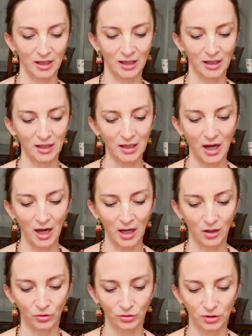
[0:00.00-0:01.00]
carrying
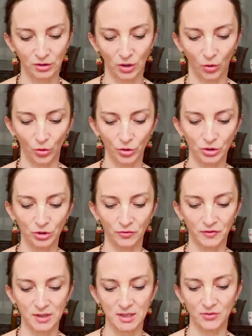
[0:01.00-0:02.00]
out the order of
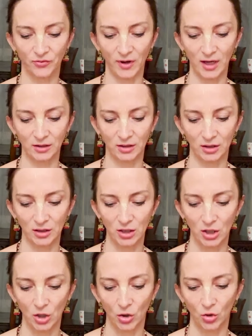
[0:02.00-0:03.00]
his father
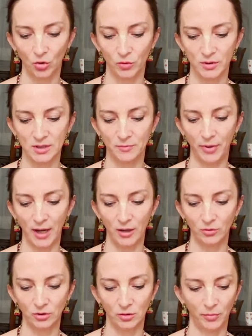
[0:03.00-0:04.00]
who was
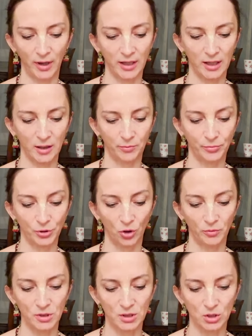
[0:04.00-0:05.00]
bound by a
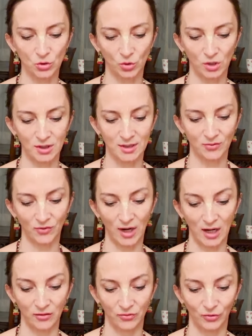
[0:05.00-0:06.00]
promise to his
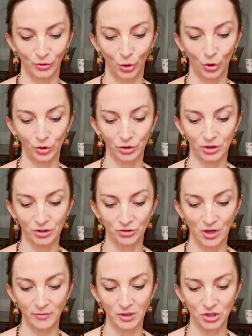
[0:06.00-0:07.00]
wife, Lord
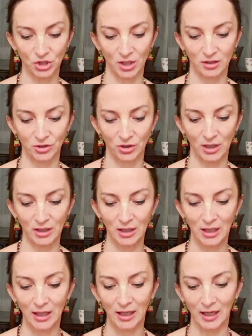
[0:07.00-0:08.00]
Ramachandra
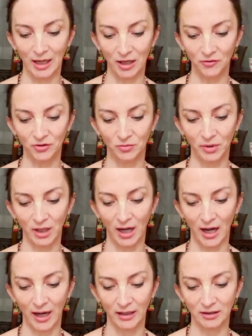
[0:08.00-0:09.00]
left
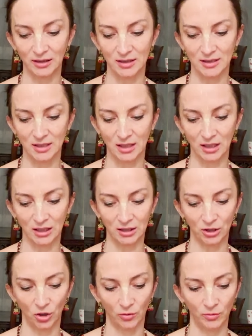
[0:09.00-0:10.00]
behind his
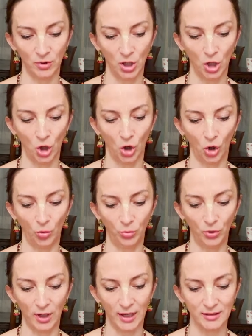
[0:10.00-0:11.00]
kingdom,
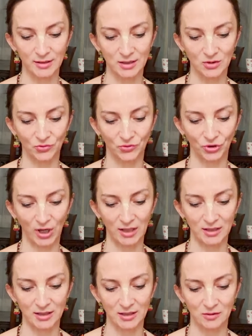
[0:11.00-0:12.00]
opulence,
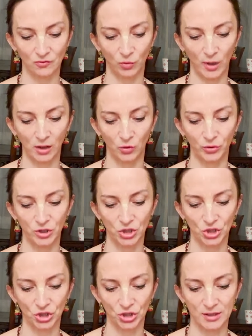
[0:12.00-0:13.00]
friends,
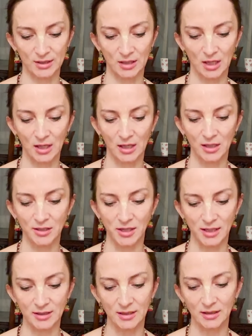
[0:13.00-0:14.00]
well-wishers,
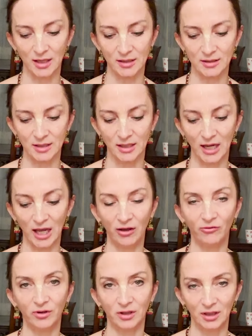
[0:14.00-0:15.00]
residence and
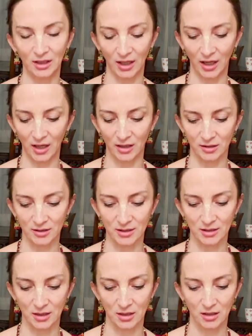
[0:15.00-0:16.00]
everything
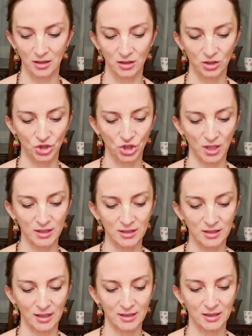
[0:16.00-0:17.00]
else,
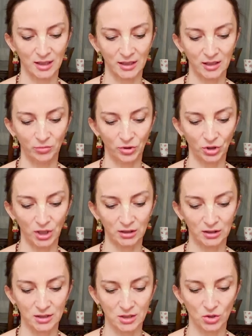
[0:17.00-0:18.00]
just as a
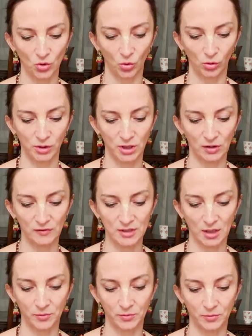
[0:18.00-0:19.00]
liberated soul gives
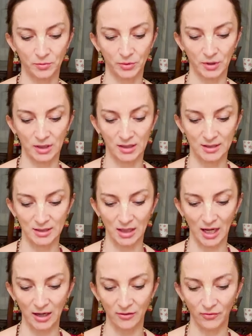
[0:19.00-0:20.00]
up his
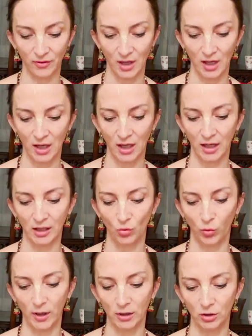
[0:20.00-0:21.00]
life and
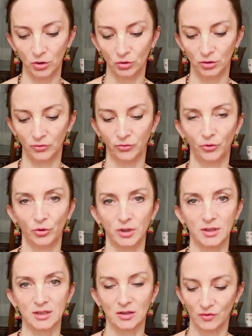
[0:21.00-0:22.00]
went to the
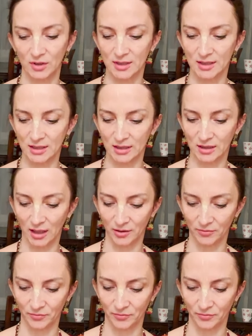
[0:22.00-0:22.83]
forest with Sita.